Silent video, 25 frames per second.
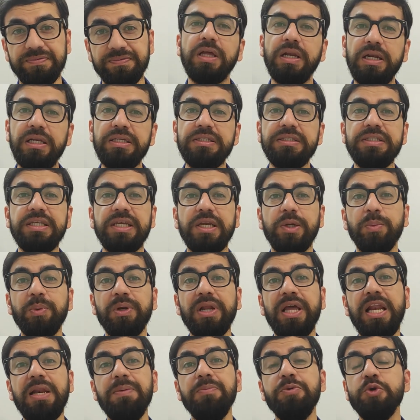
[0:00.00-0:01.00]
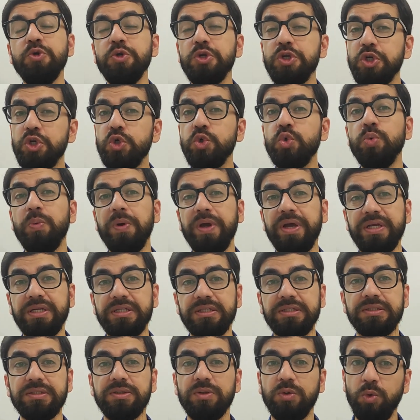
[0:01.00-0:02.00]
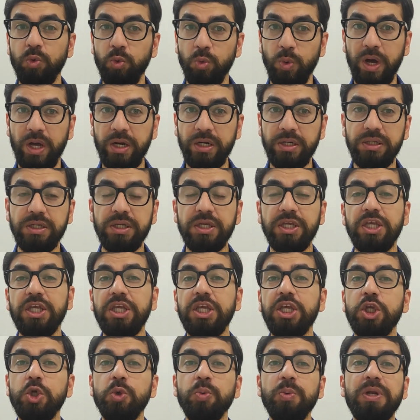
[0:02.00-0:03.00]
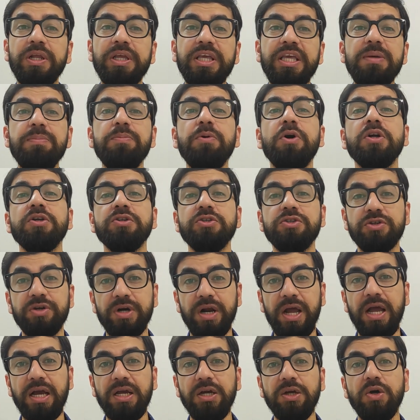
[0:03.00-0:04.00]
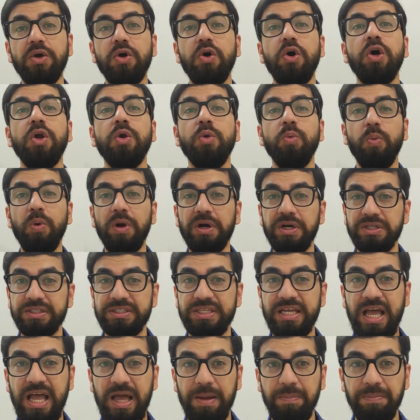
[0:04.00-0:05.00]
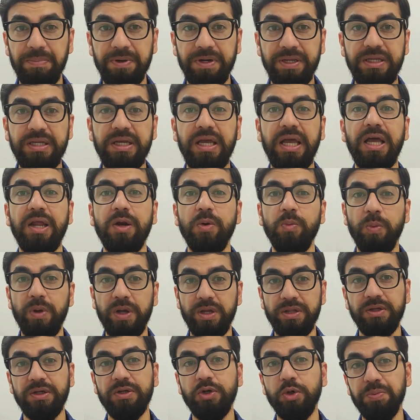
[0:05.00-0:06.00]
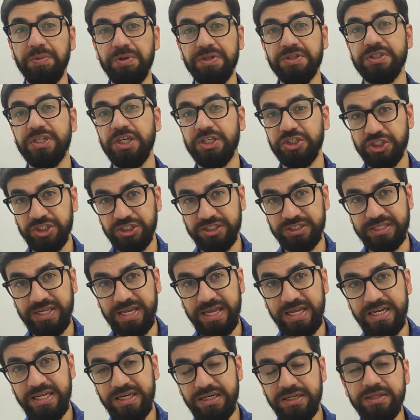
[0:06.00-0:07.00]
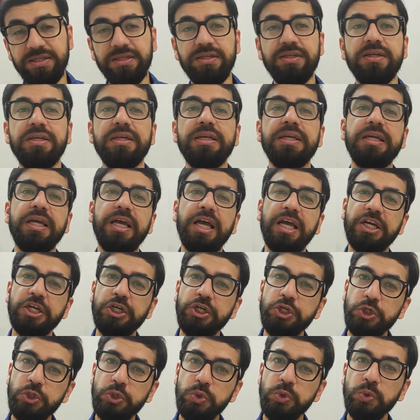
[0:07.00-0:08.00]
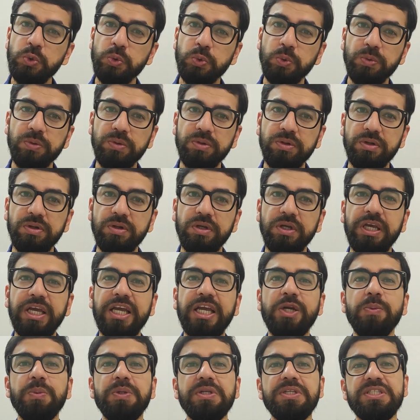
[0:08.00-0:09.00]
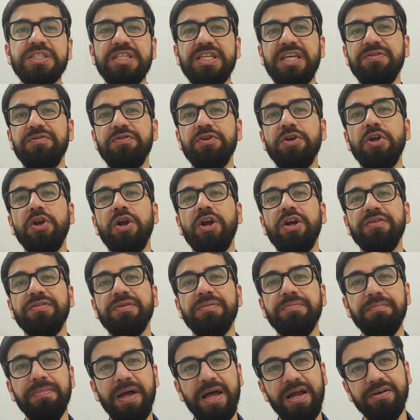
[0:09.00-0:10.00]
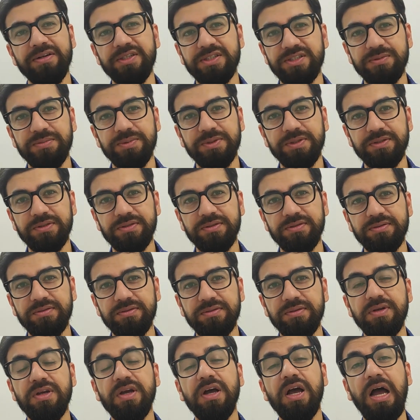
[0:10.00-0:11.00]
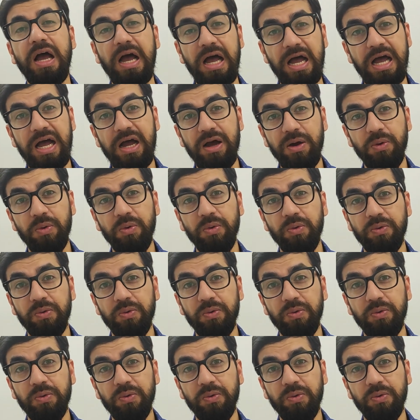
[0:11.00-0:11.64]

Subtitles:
Listening will help you in two ways. One, you will keep on track on what is happening and where the group discussion is headed. And two, it will save you a lot of embarrassment. How?